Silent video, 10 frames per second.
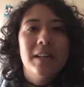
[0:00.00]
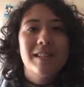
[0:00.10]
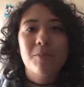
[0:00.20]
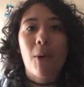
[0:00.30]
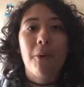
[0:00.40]

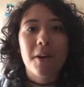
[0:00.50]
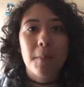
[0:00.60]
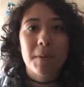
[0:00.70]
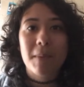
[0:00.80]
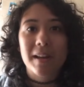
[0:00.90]
sprouted
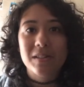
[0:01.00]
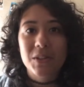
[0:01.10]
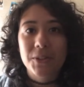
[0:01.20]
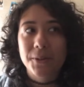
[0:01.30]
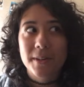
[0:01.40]
up in my
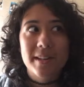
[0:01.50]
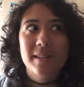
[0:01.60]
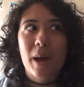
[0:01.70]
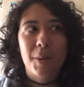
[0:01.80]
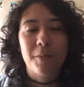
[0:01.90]
insecurities
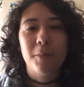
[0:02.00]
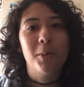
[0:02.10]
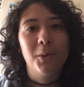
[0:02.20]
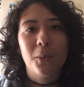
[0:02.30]
out of the blue